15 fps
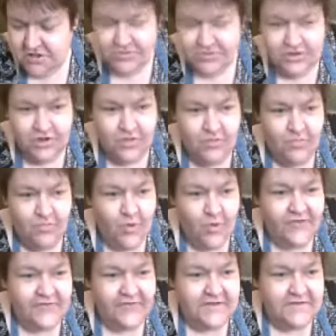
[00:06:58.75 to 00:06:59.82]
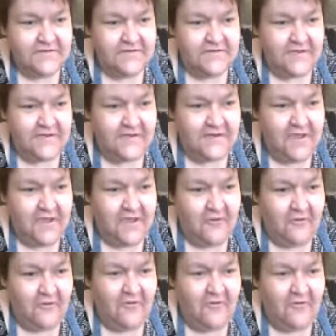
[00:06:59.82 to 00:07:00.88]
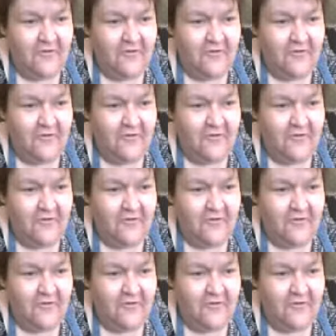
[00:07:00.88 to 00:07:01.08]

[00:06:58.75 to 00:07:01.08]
little more than Carol.